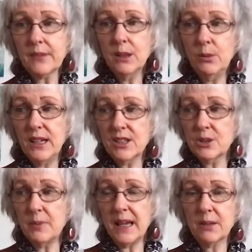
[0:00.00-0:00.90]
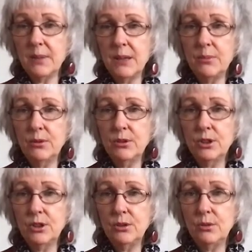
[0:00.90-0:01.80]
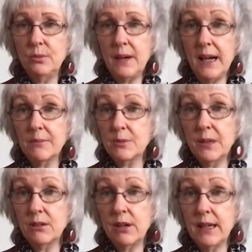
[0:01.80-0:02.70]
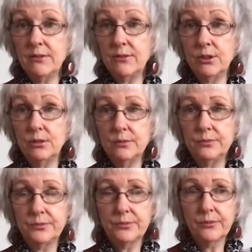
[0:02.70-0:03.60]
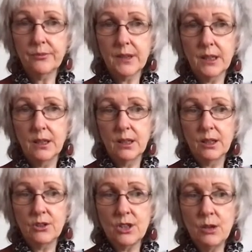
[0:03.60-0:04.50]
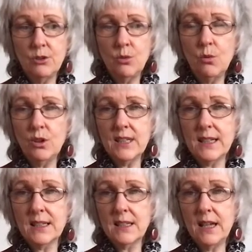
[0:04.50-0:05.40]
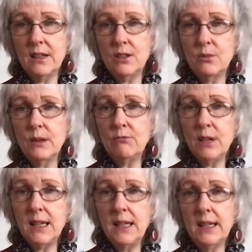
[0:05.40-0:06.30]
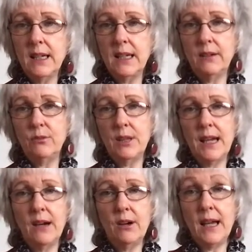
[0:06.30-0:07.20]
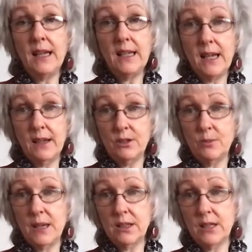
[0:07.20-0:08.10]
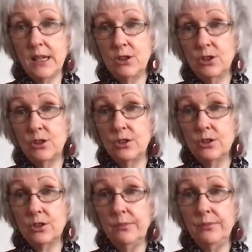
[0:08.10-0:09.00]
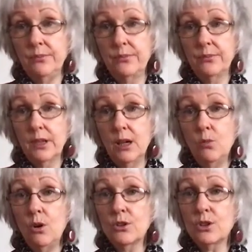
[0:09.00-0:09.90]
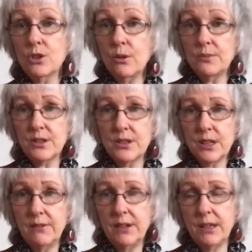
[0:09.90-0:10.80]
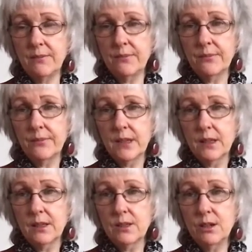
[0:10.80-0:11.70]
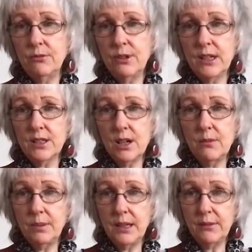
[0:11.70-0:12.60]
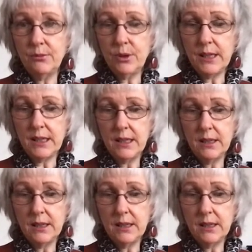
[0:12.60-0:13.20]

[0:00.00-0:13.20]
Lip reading: We expect people to perhaps be grateful. So to what extent do we really give without any expectations? And what stops us giving? So, for example, if we